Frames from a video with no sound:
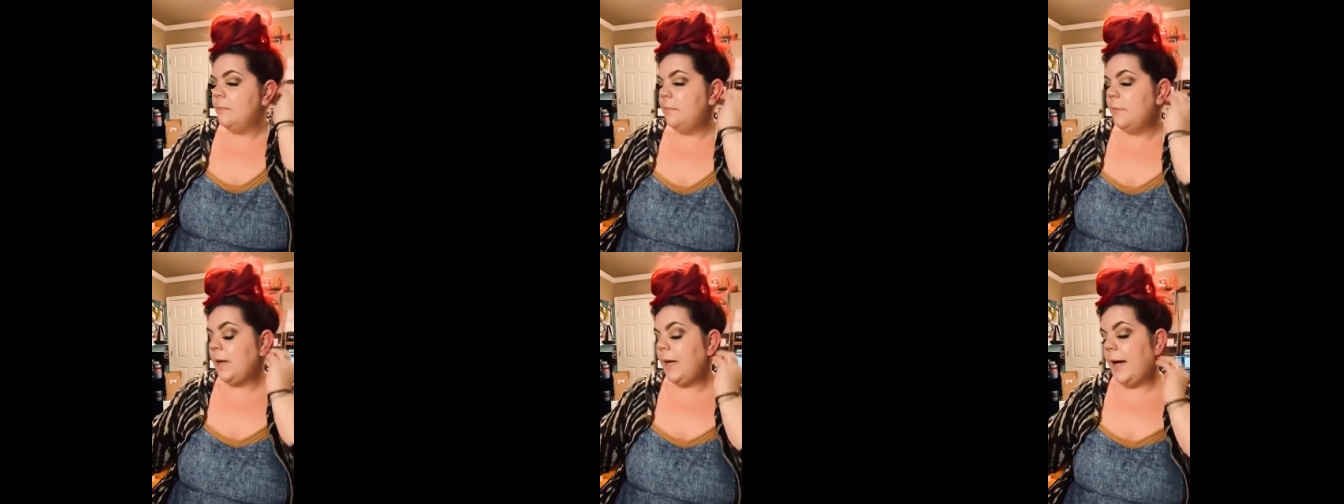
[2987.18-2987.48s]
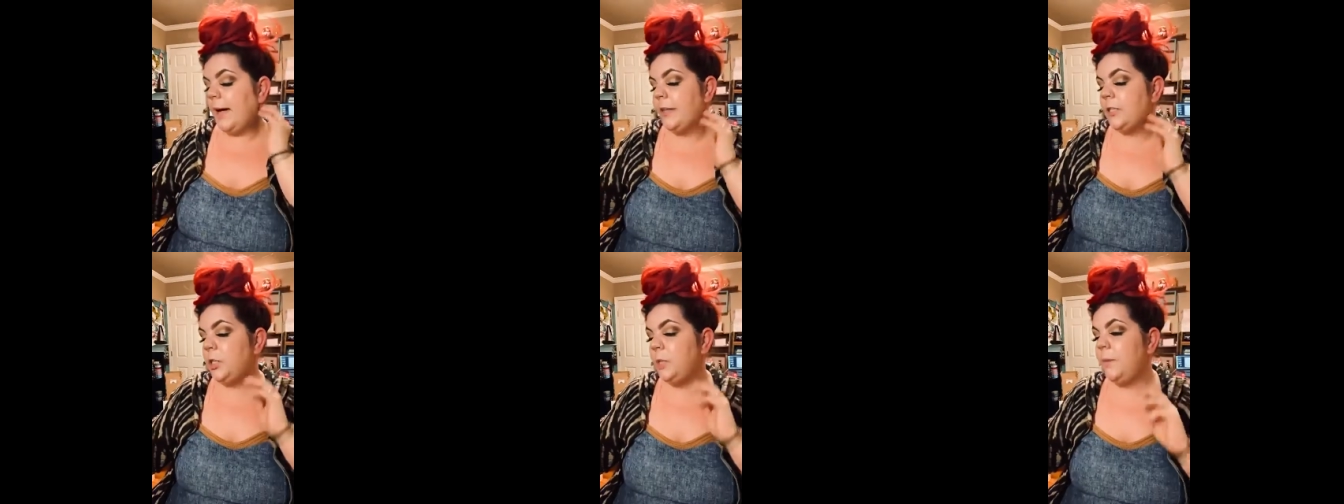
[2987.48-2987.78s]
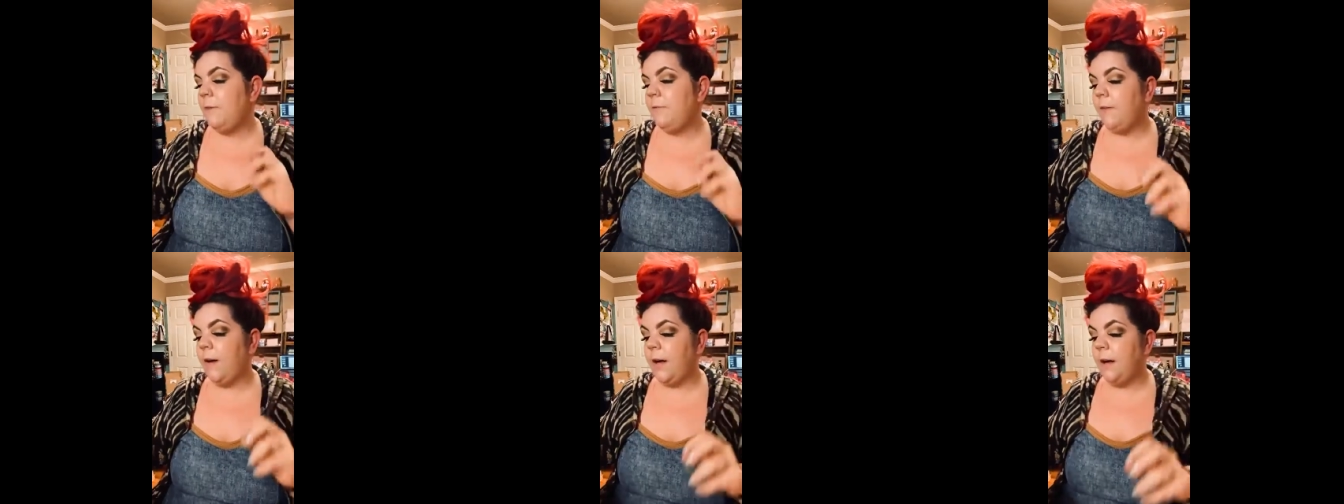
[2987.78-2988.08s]
but yeah, it
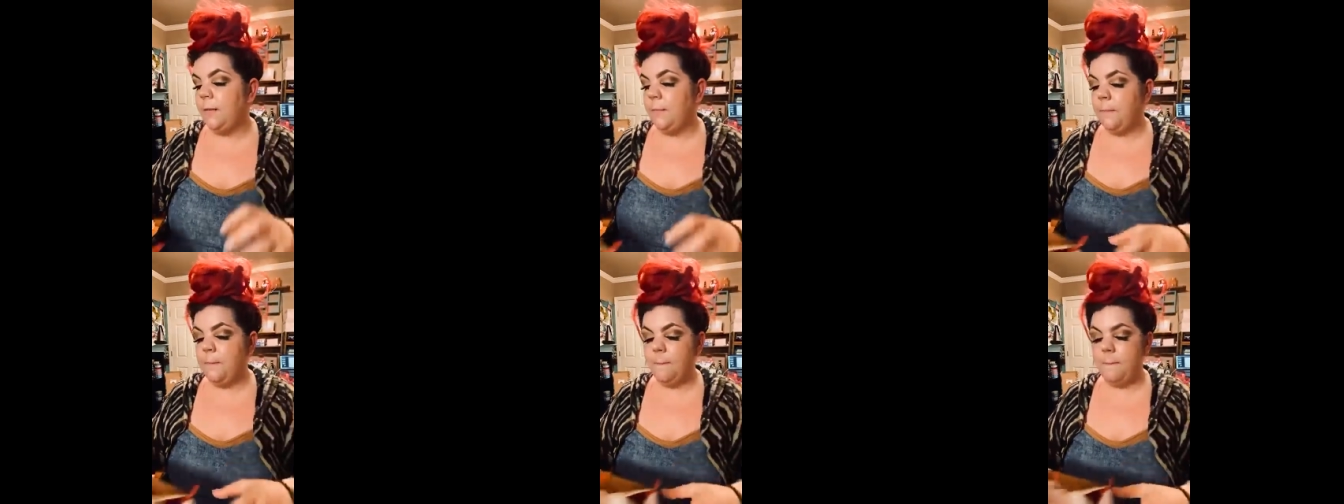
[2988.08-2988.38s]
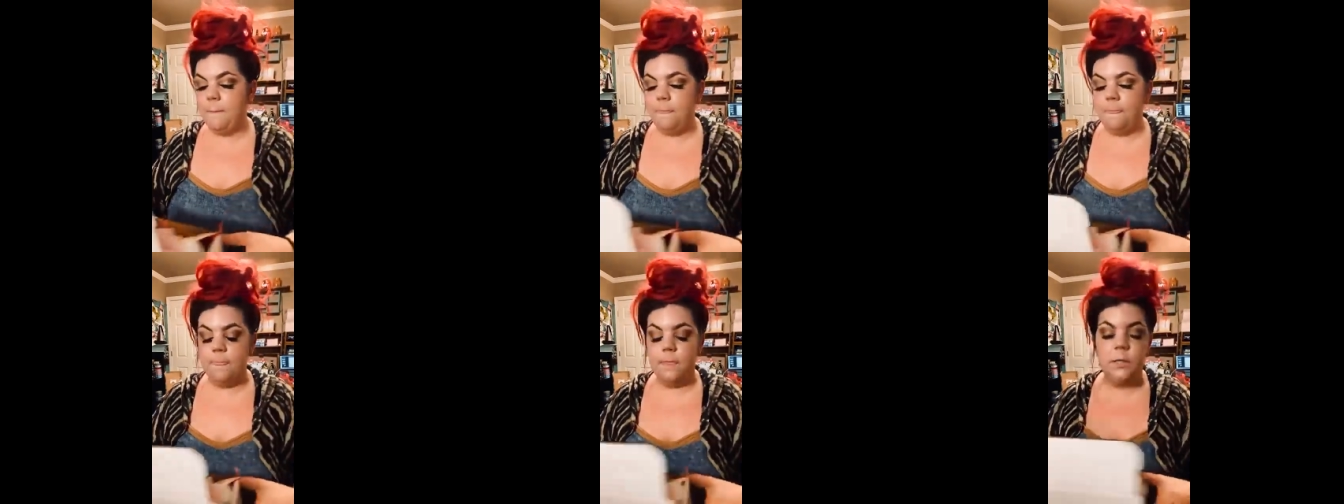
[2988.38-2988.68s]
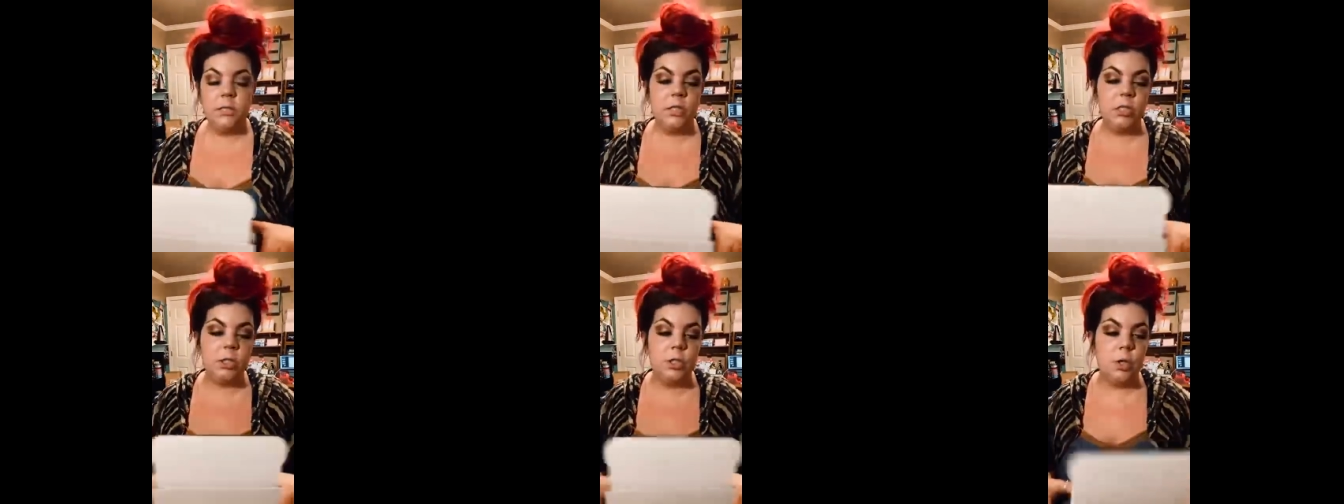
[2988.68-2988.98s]
should be fine.
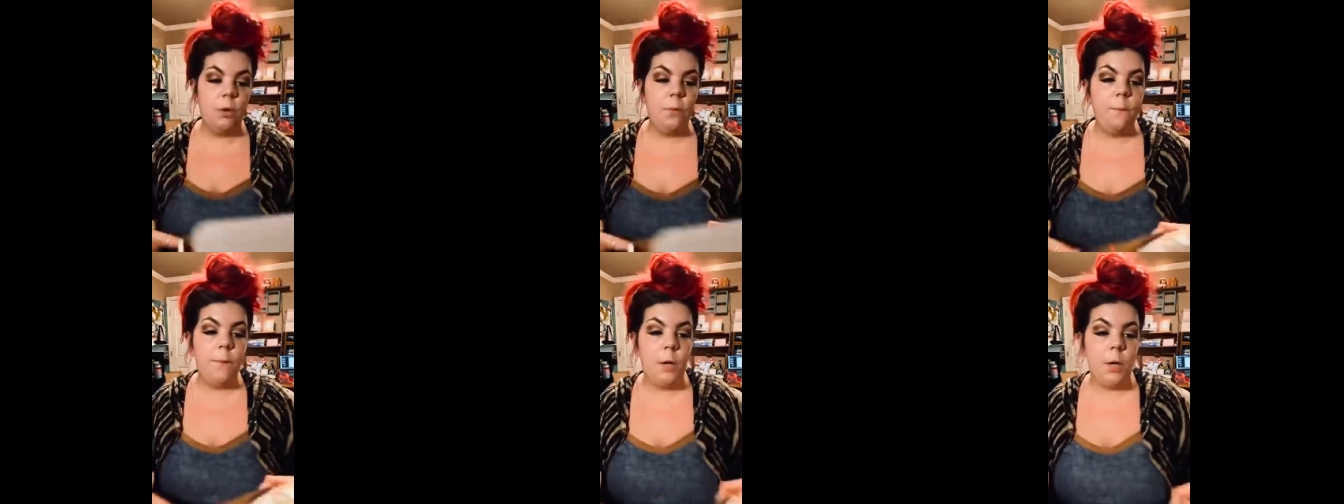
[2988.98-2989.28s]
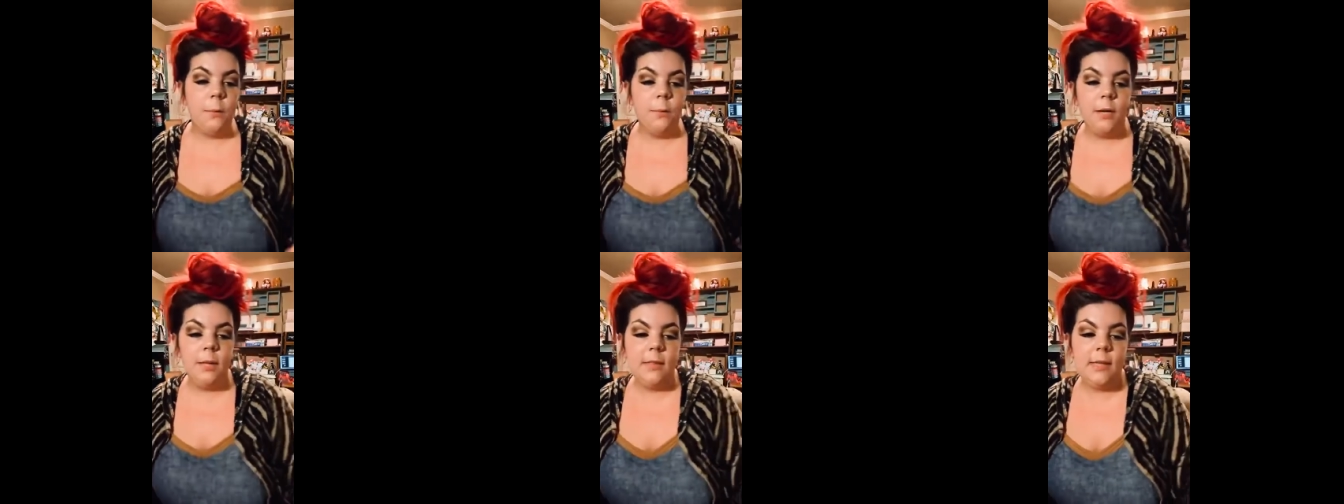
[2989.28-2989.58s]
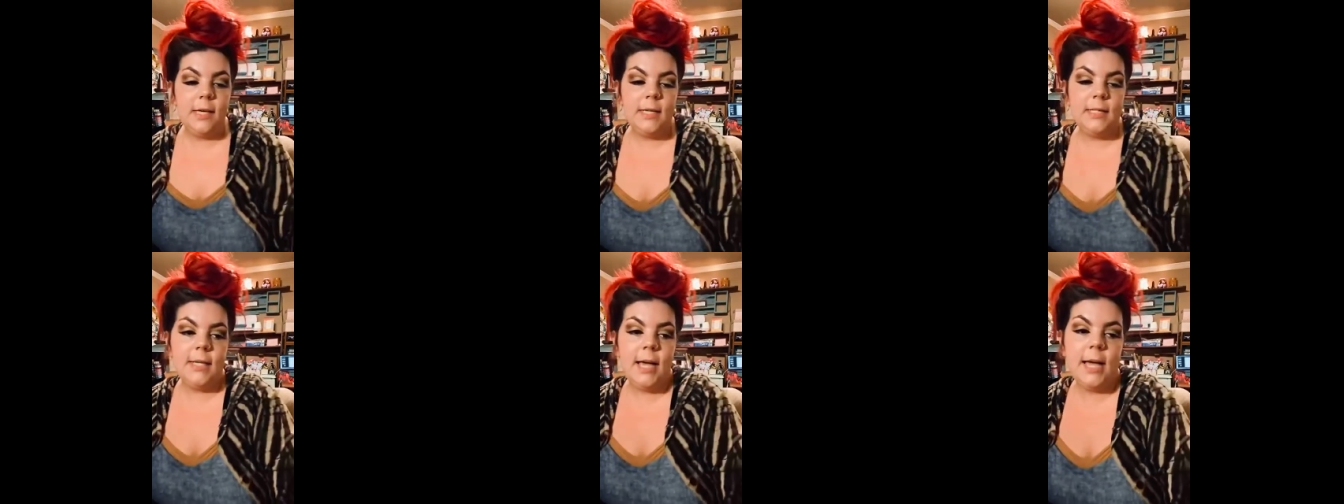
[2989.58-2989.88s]
Just don't
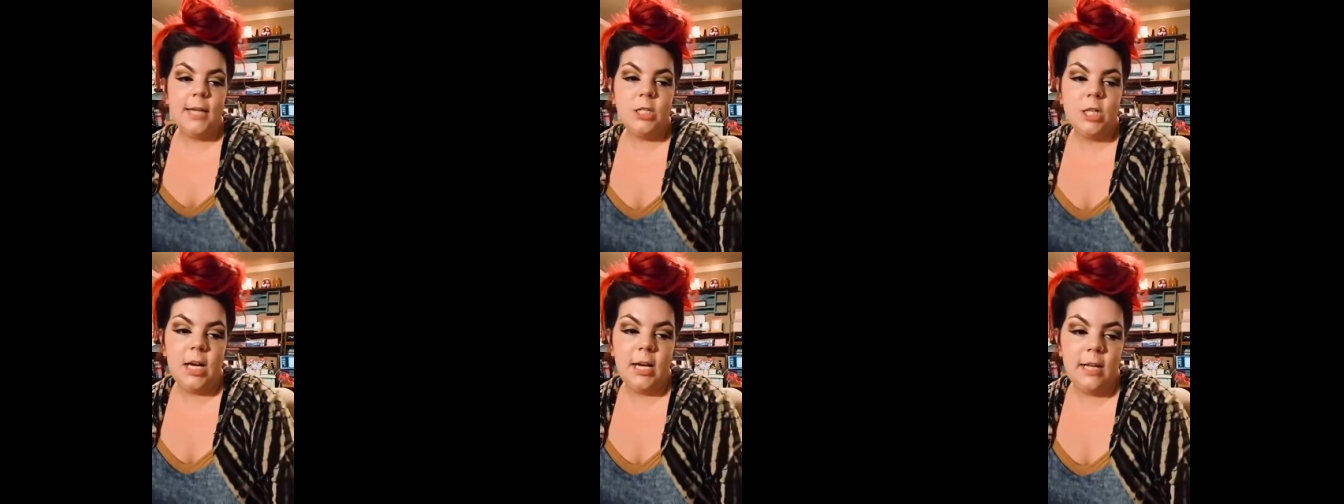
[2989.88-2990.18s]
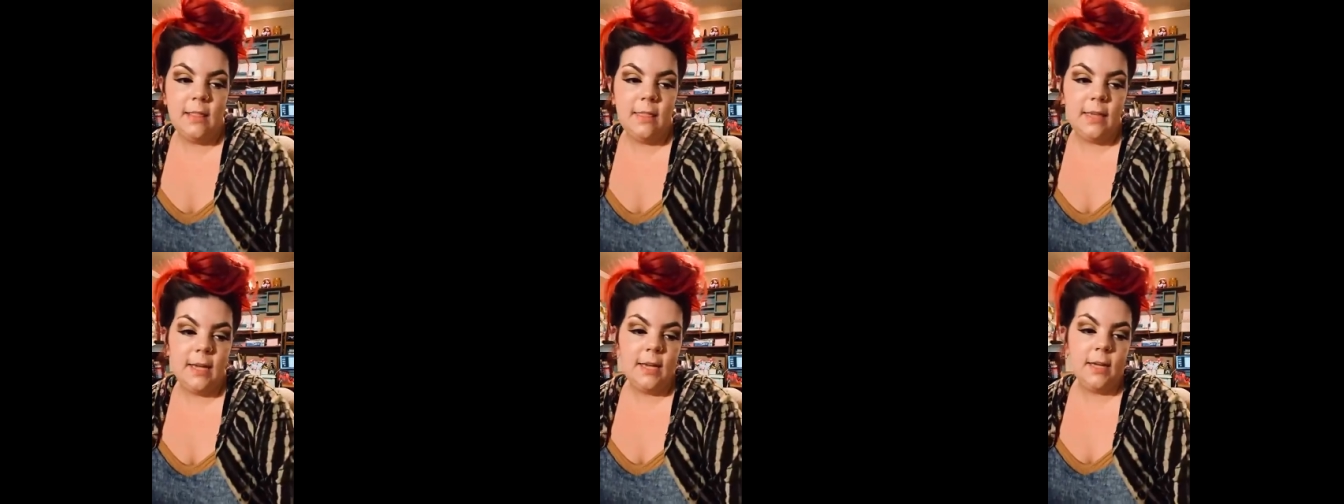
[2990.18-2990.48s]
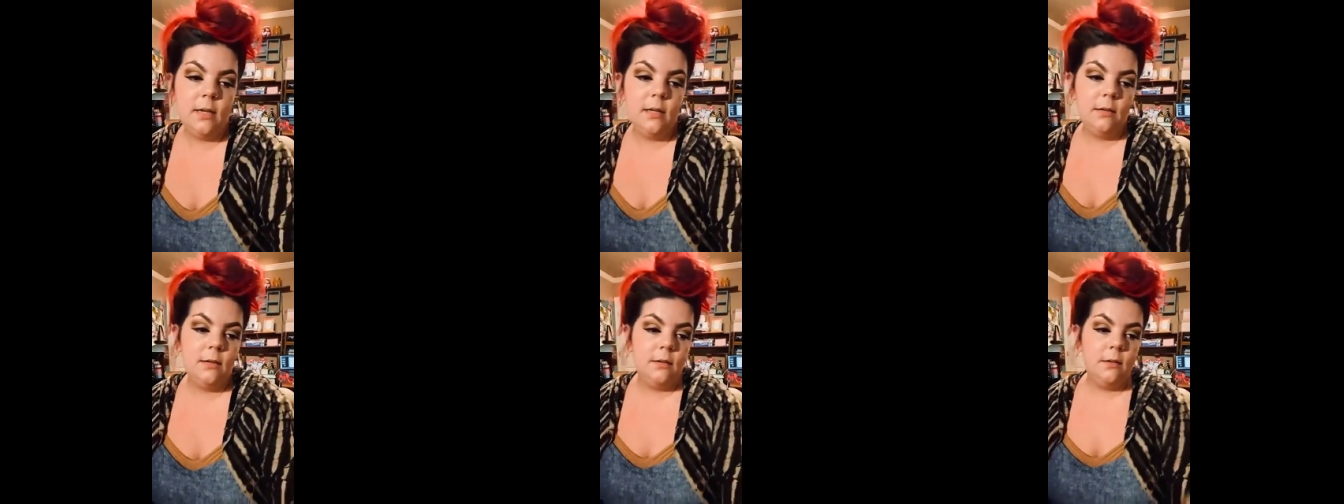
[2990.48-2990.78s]
permanently attach
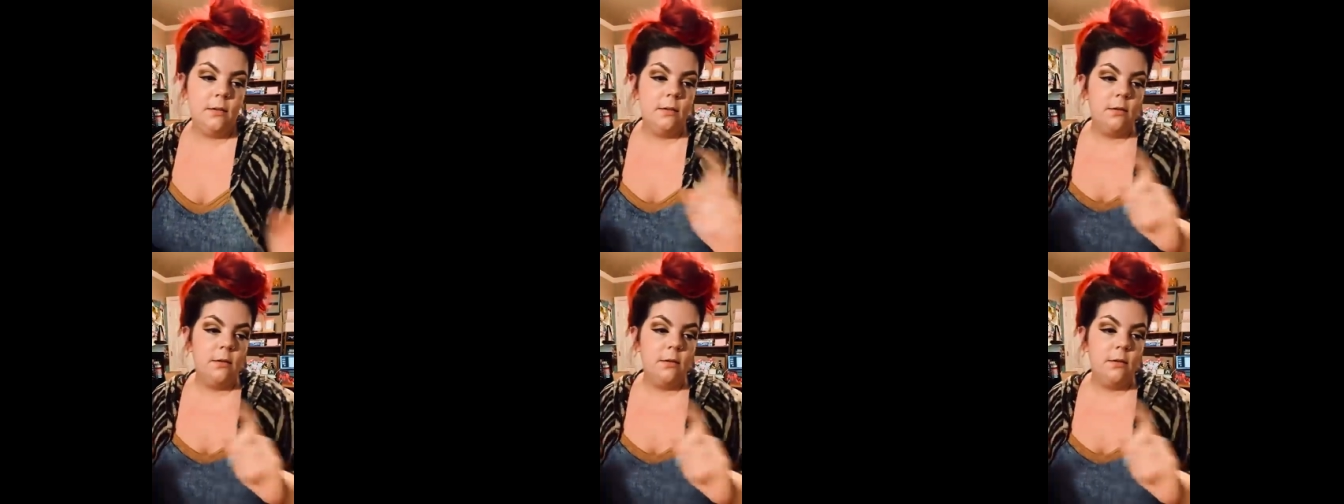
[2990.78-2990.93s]
anything.